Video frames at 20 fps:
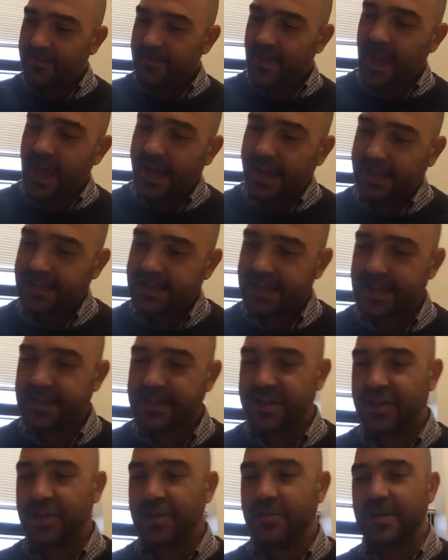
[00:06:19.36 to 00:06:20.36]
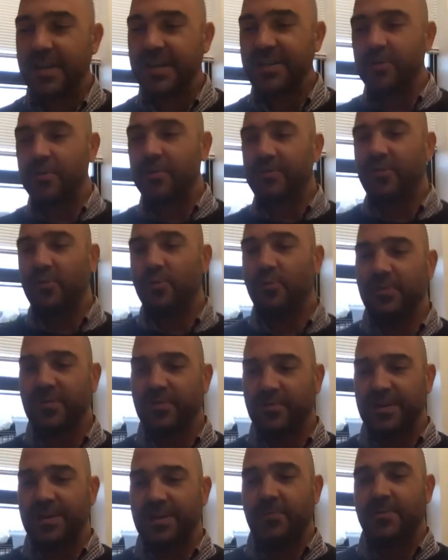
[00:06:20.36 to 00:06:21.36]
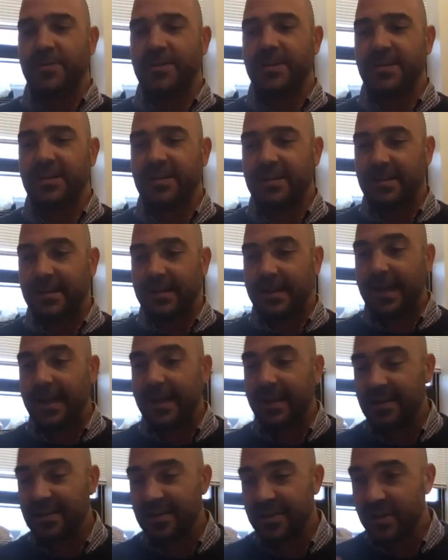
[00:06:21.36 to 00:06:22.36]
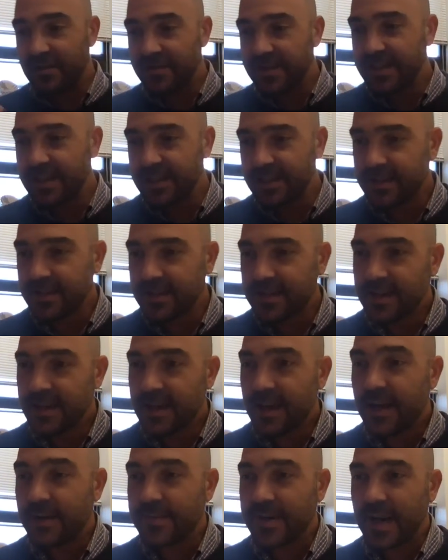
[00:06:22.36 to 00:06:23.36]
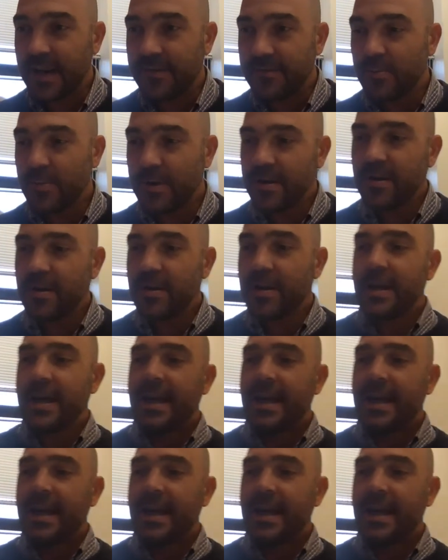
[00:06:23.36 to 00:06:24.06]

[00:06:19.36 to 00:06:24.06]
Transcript: access to digital tools, resources, and services to everyone.